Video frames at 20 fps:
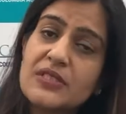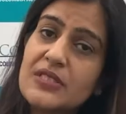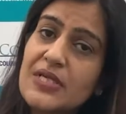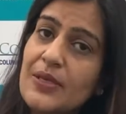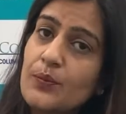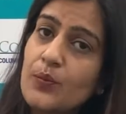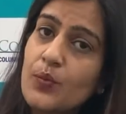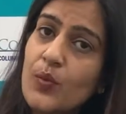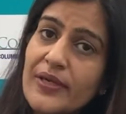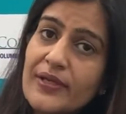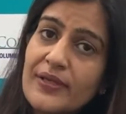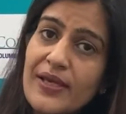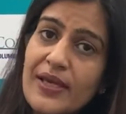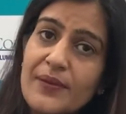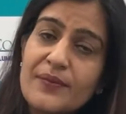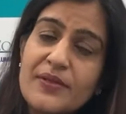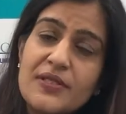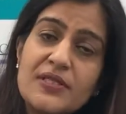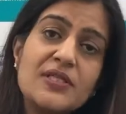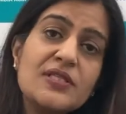Type 1
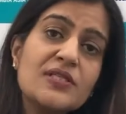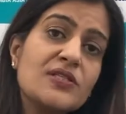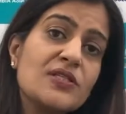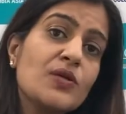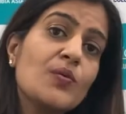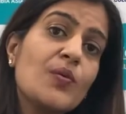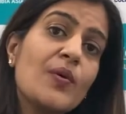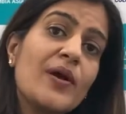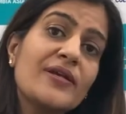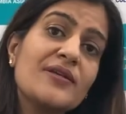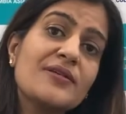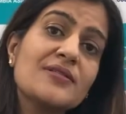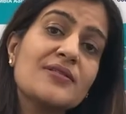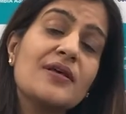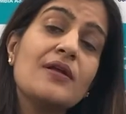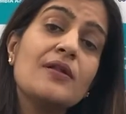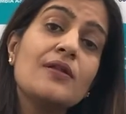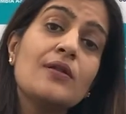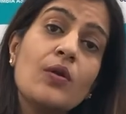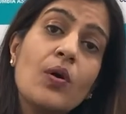diabetes
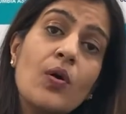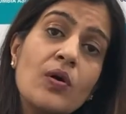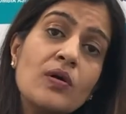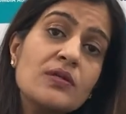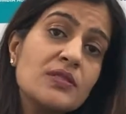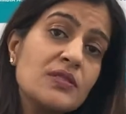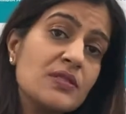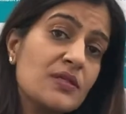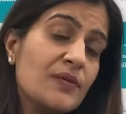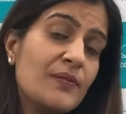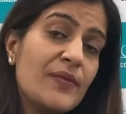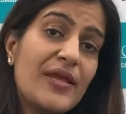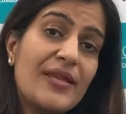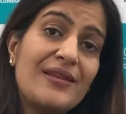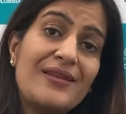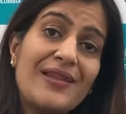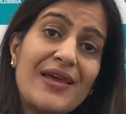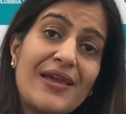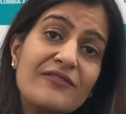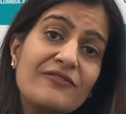requires long-term
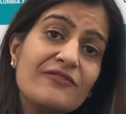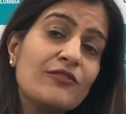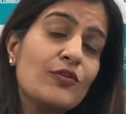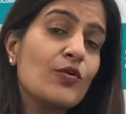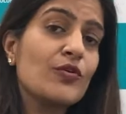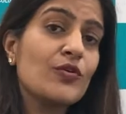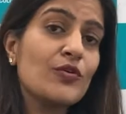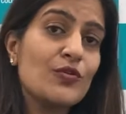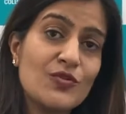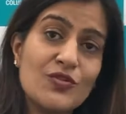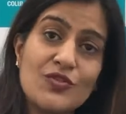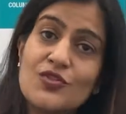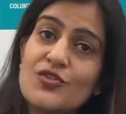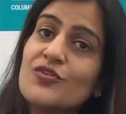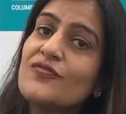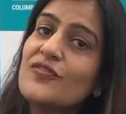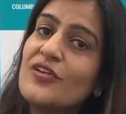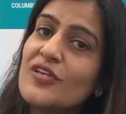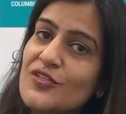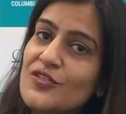and lifelong
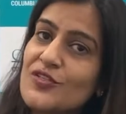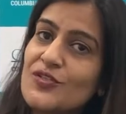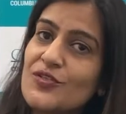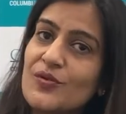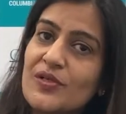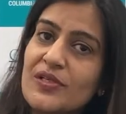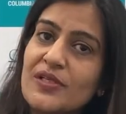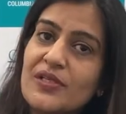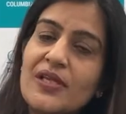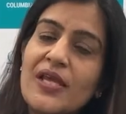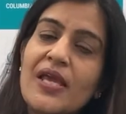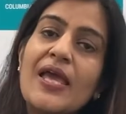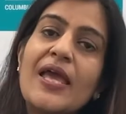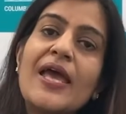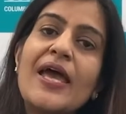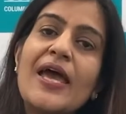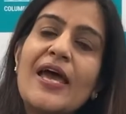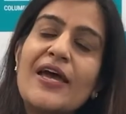usage of insulin,